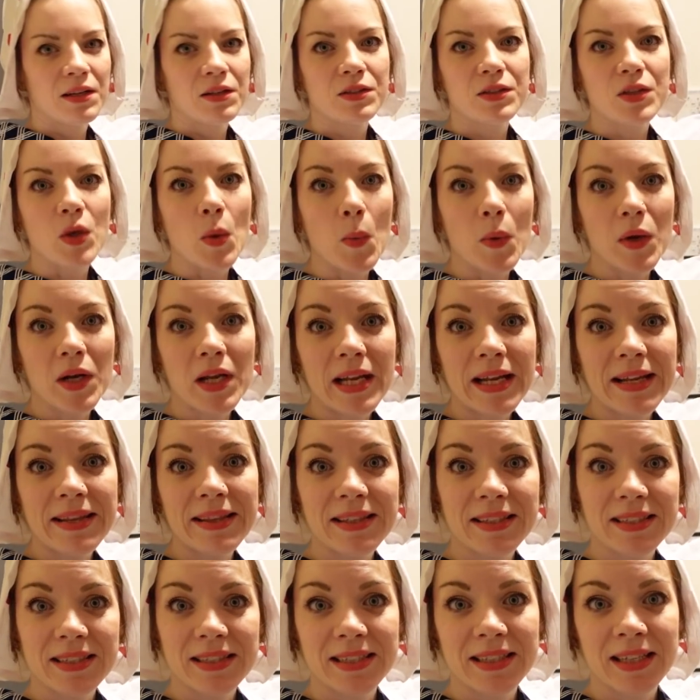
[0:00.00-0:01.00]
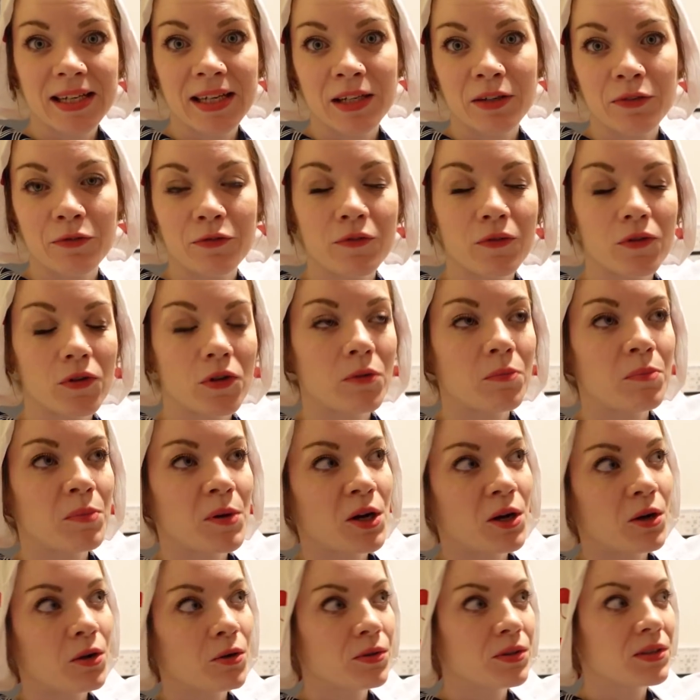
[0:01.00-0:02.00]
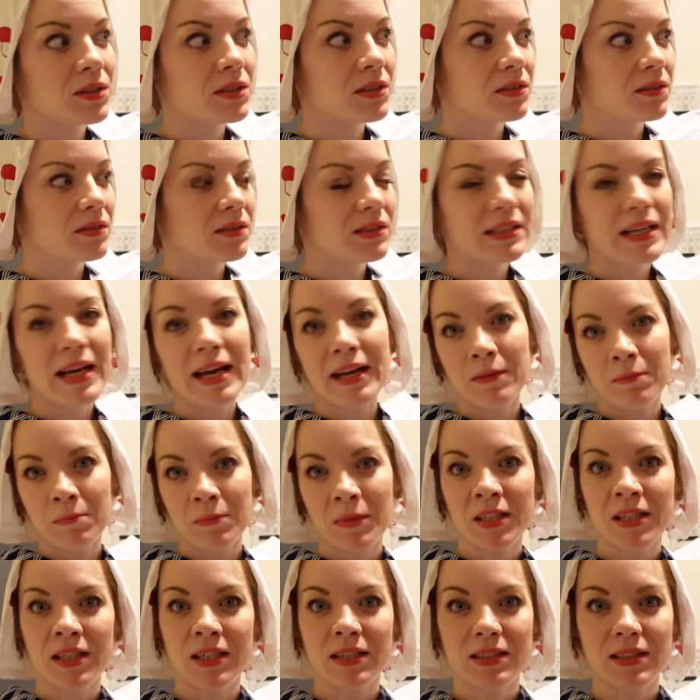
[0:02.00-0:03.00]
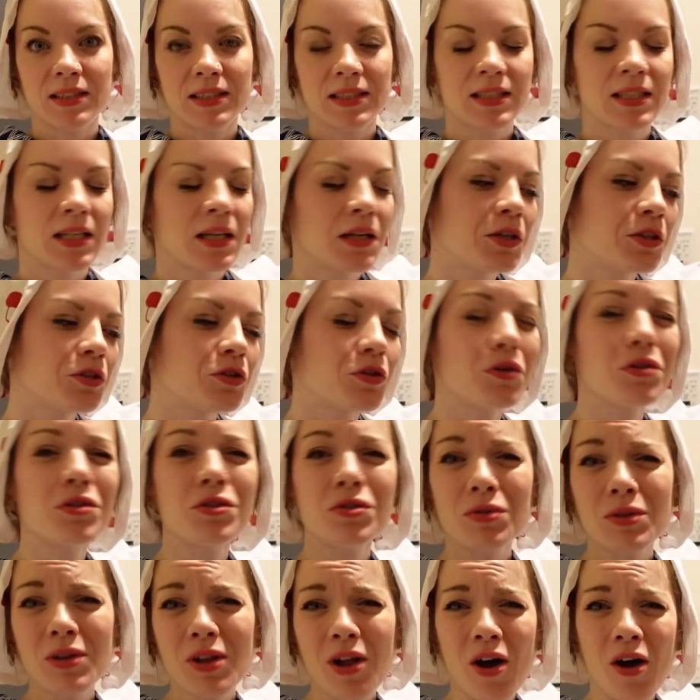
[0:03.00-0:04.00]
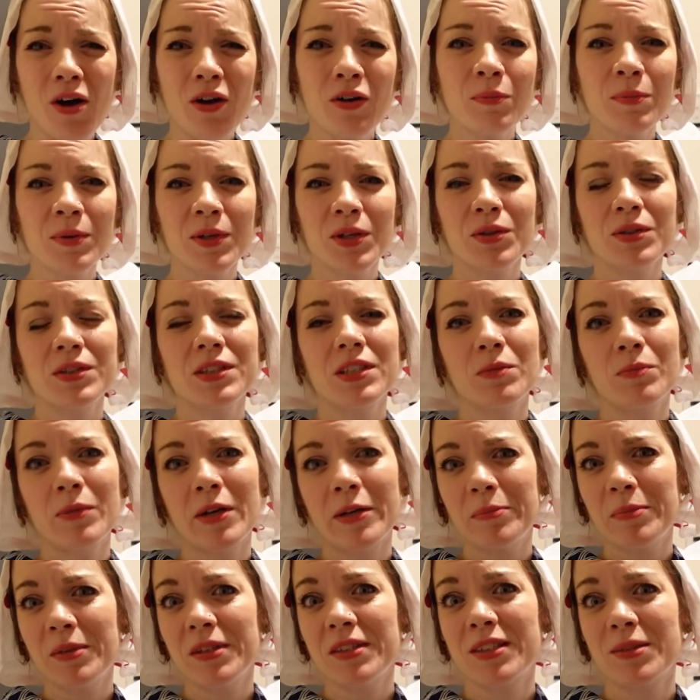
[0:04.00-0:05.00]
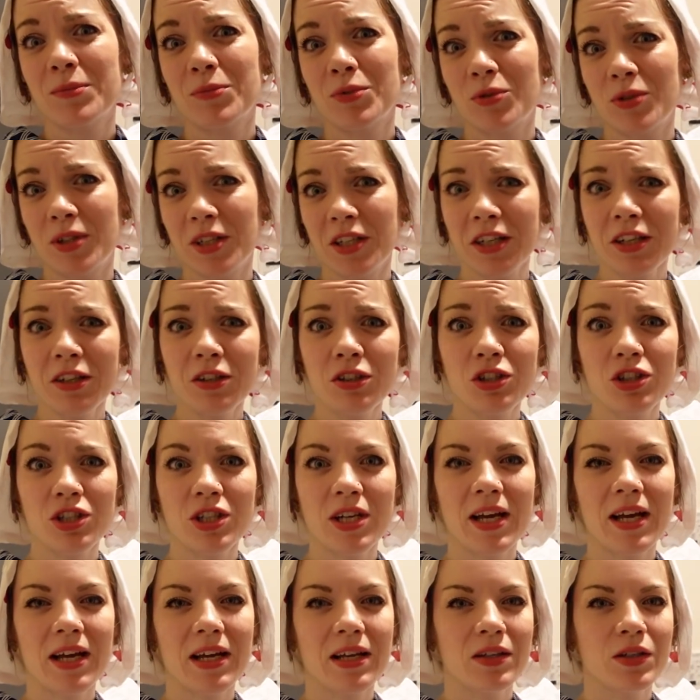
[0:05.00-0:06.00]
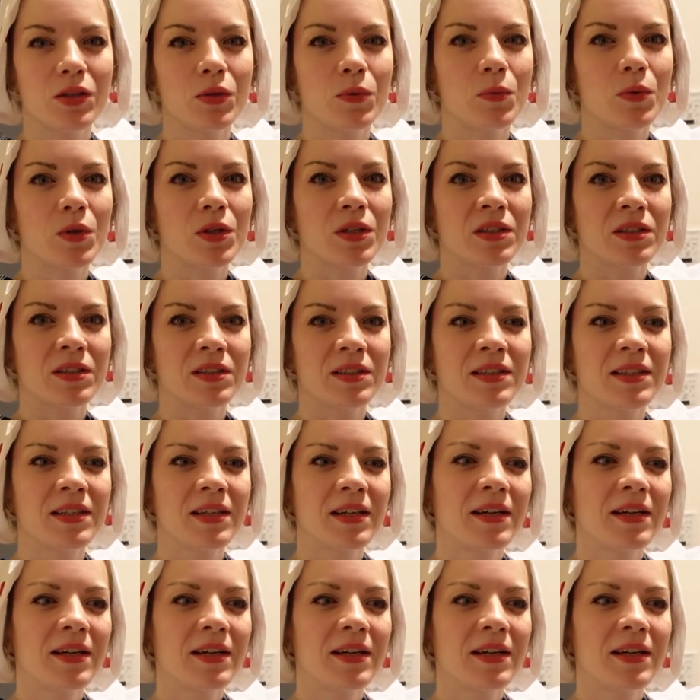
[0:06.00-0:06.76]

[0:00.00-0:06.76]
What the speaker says: So I want to let this sit for about 10 minutes. Not too long, because there might be some shrinkage and you want to